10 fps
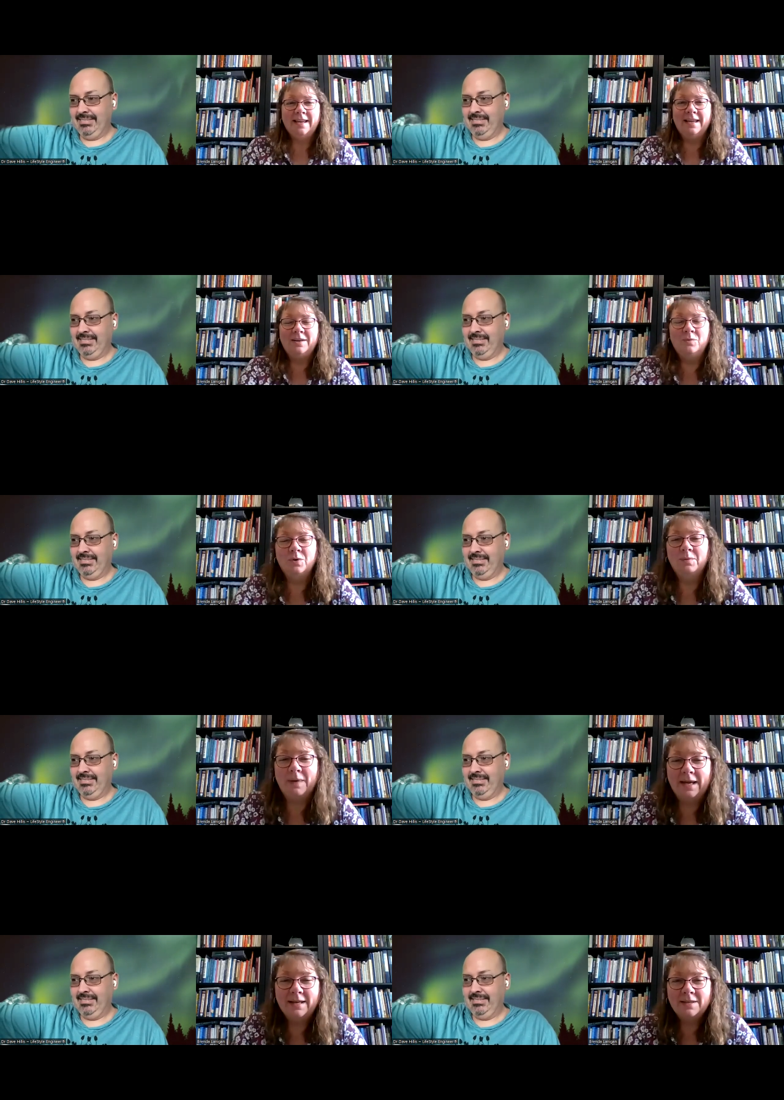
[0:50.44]
Speaker 1: and
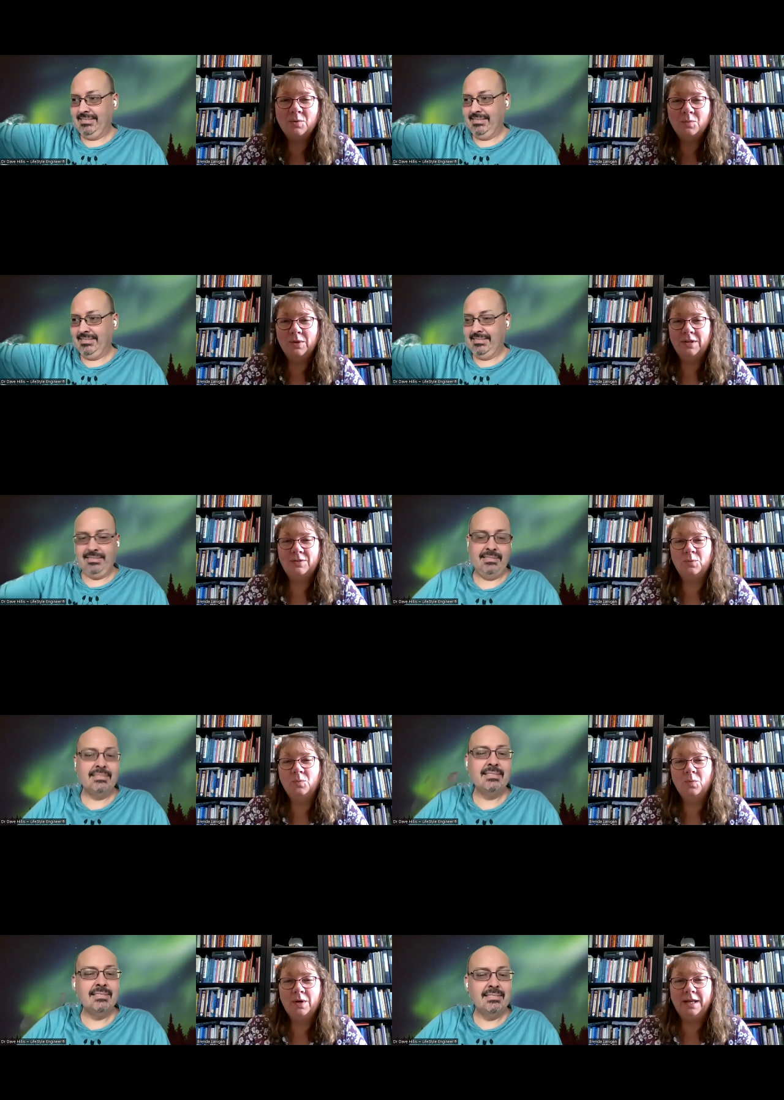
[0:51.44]
we're back with
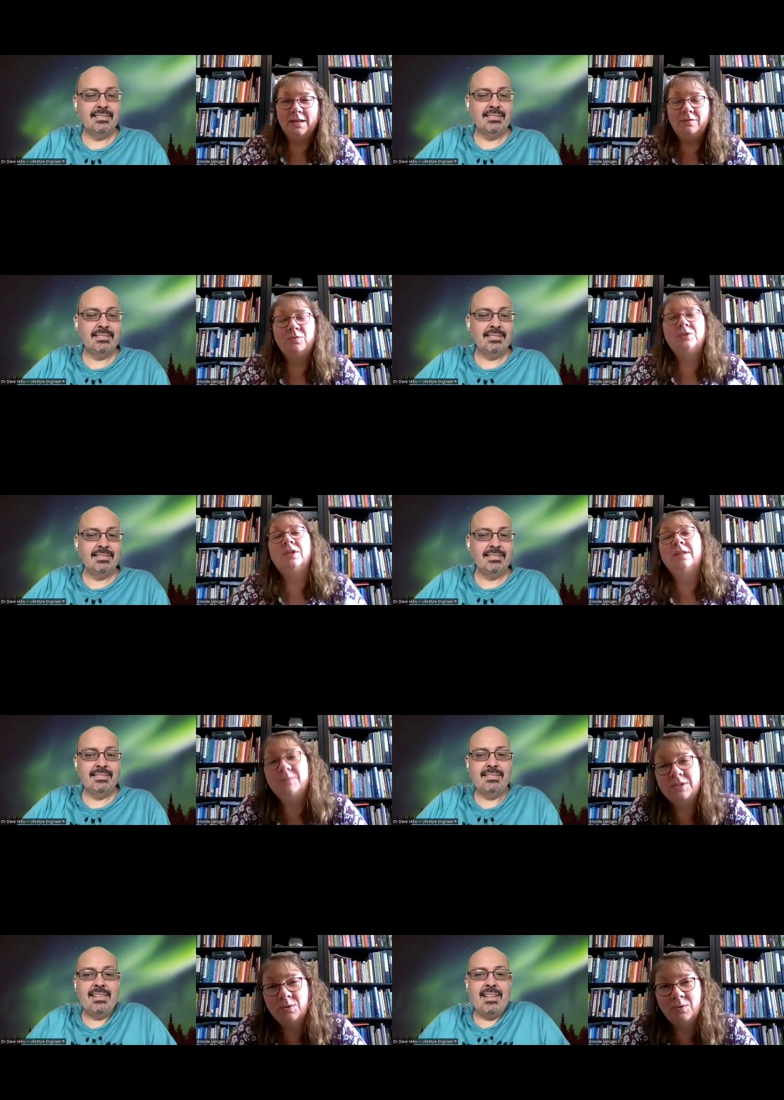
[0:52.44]
What If, which I
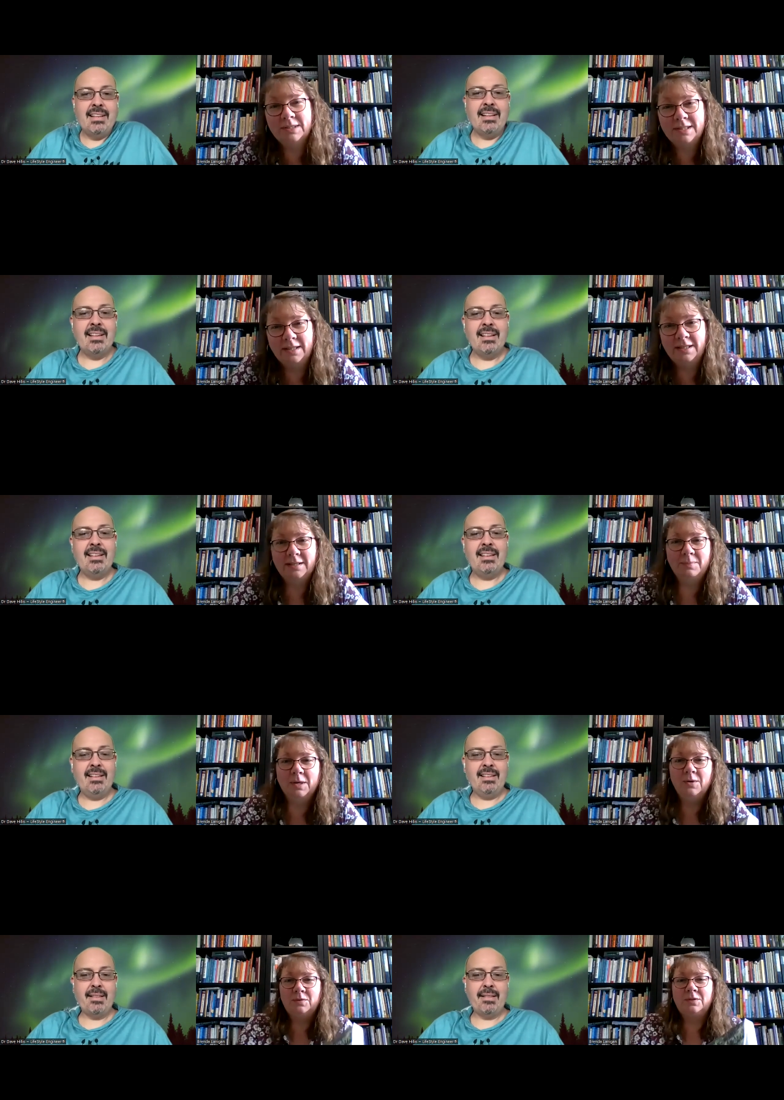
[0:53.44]
am so excited
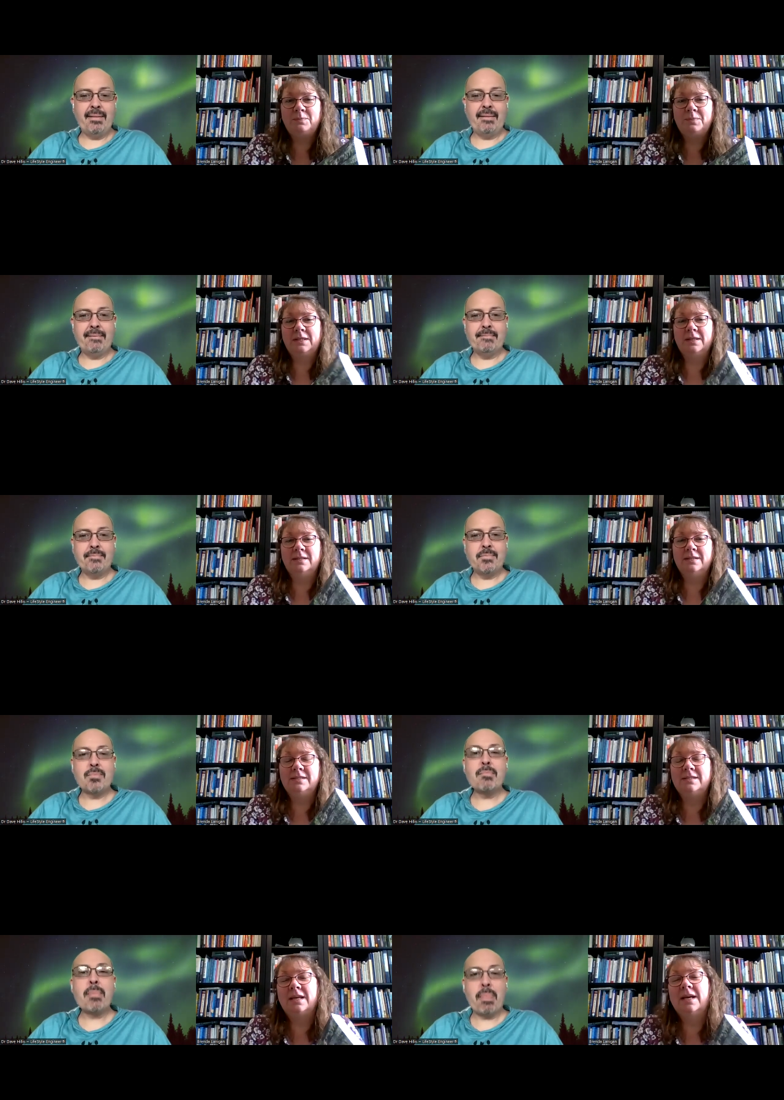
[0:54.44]
about
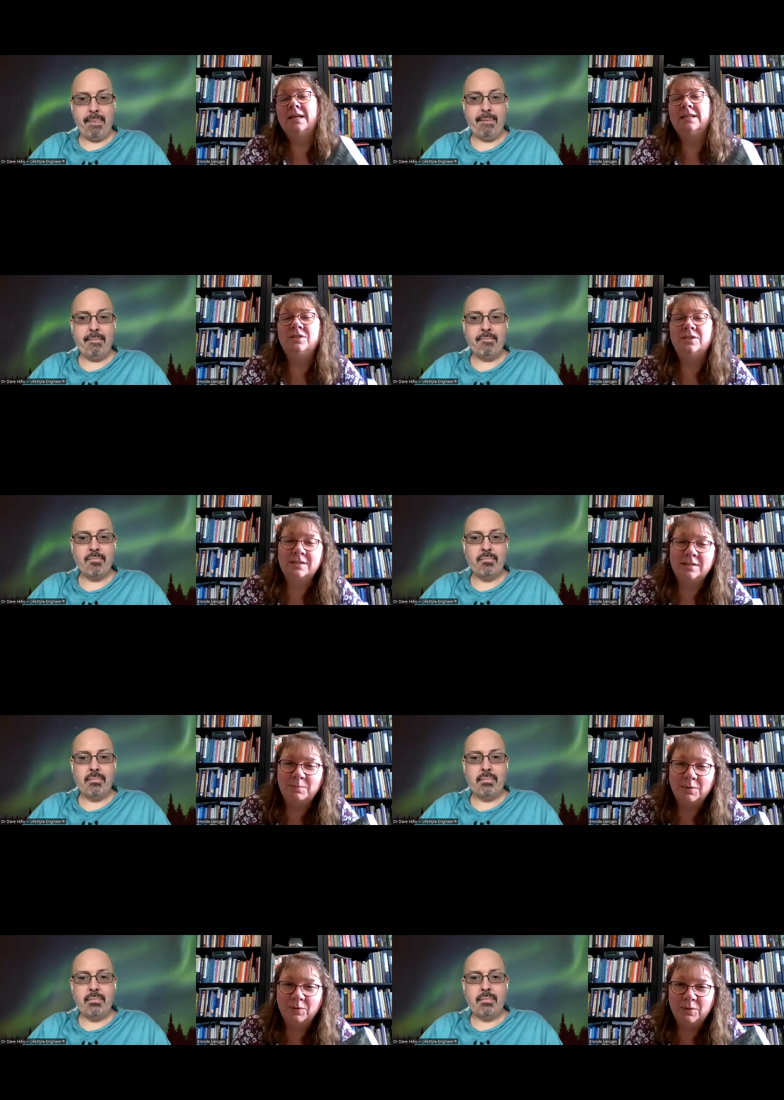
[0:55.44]
because I
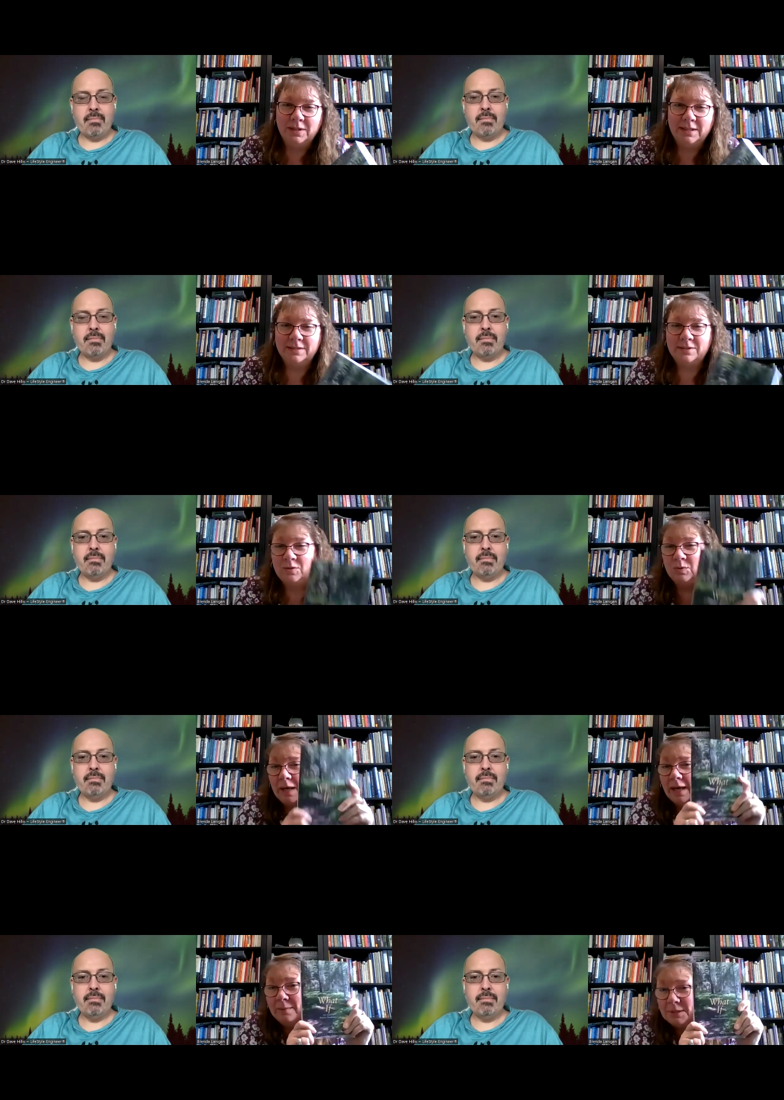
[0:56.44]
just uploaded this
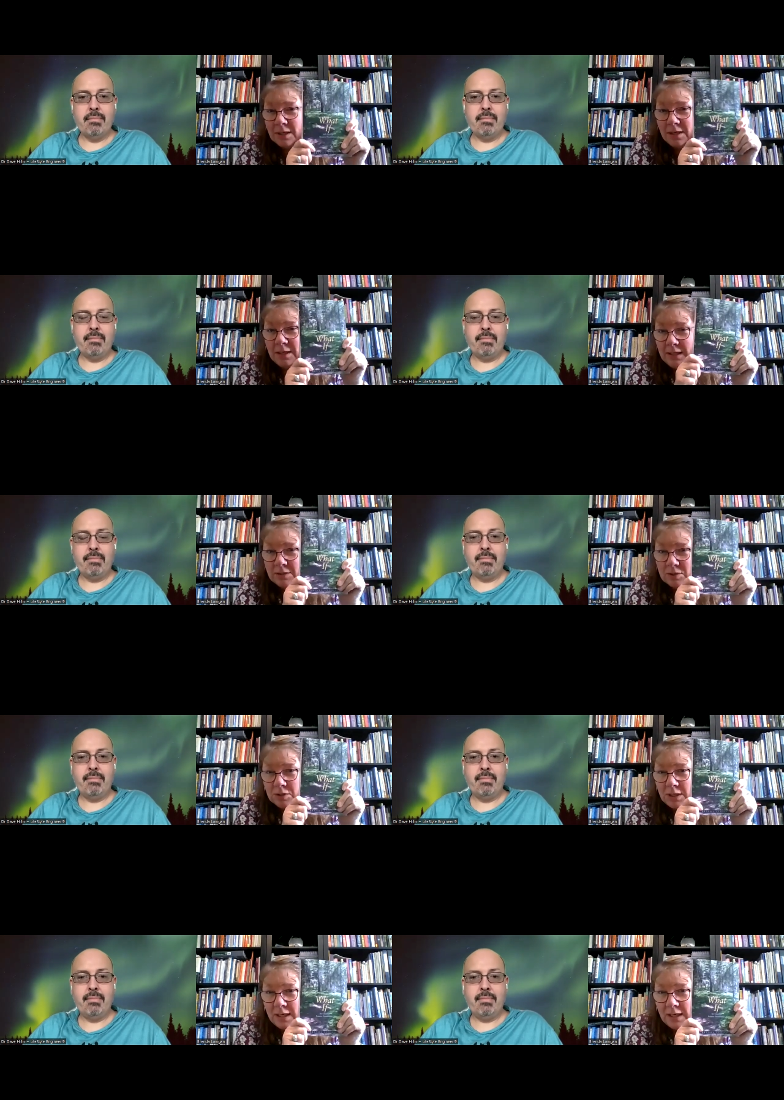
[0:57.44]
to Amazon
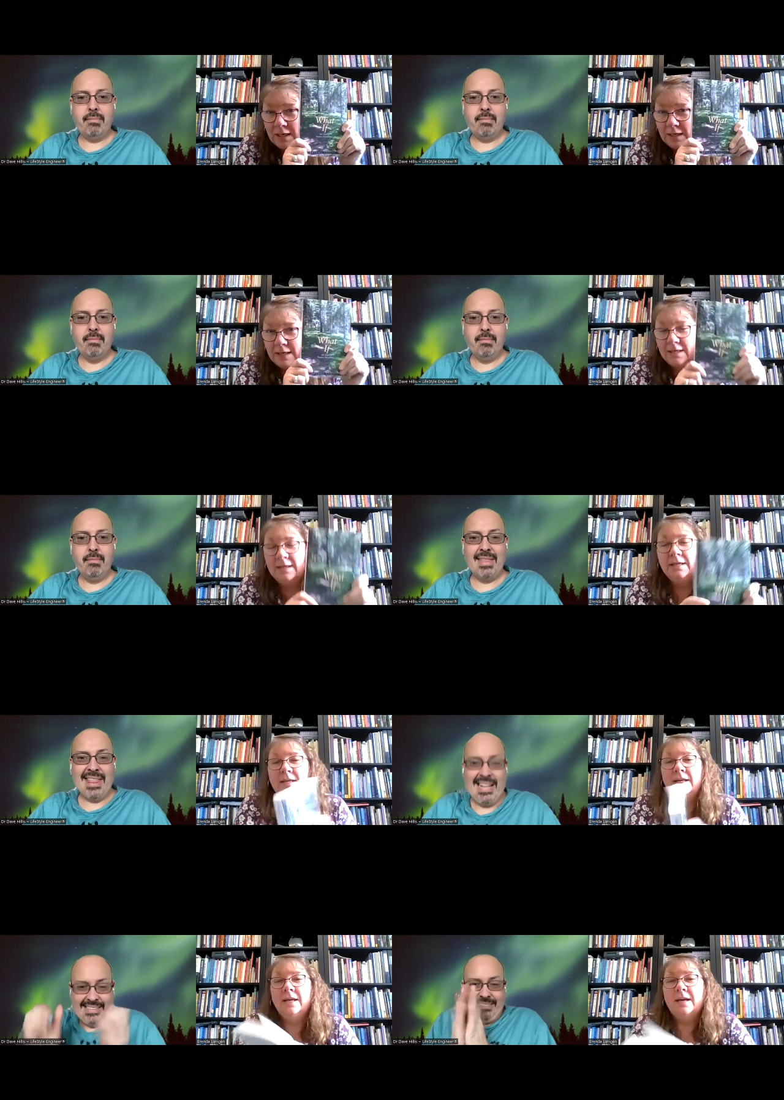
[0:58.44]
yesterday.
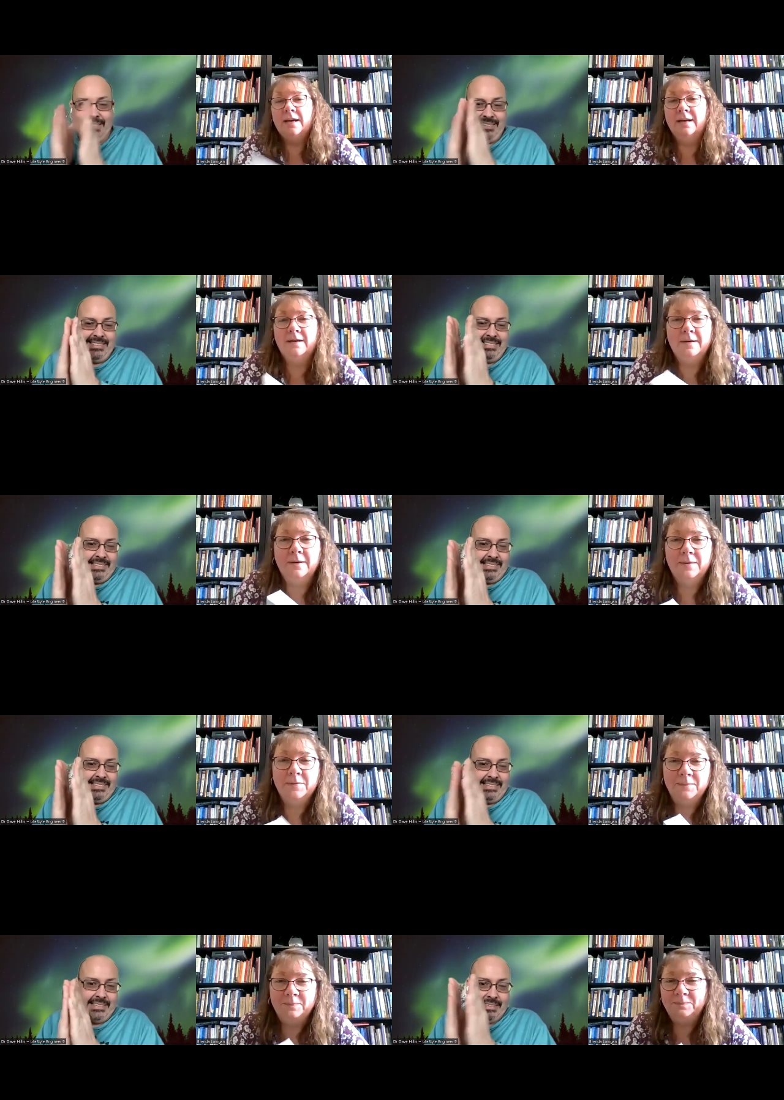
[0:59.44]

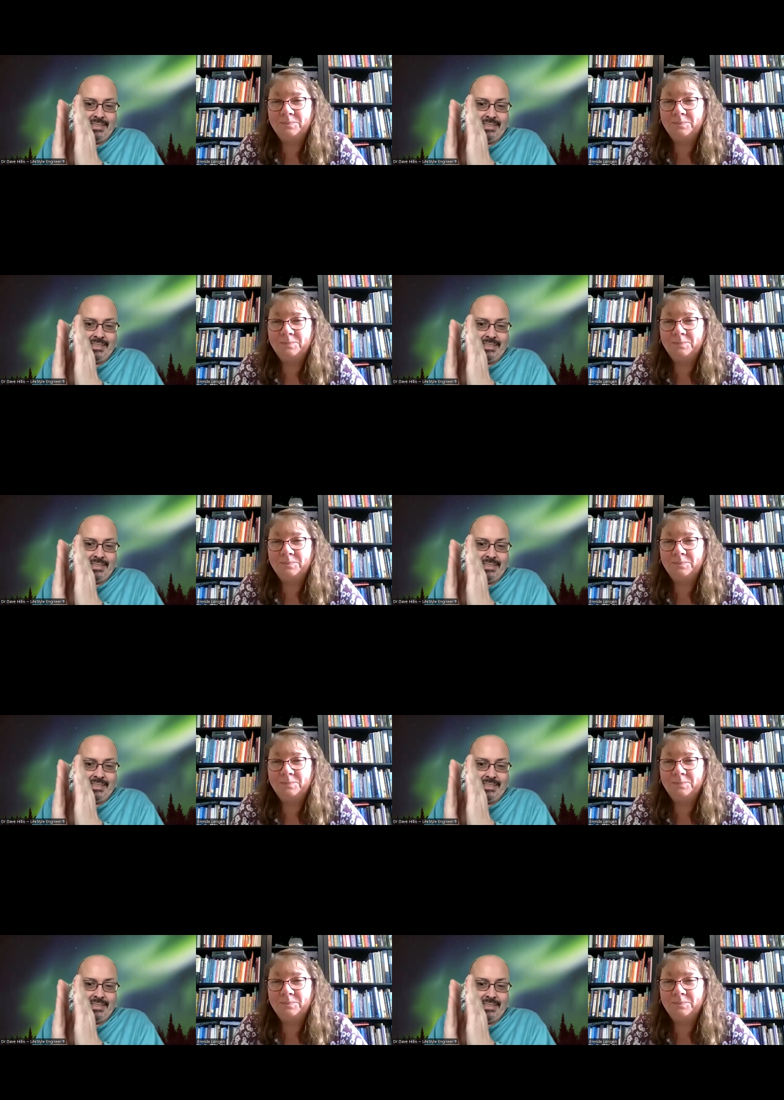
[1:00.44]
Um,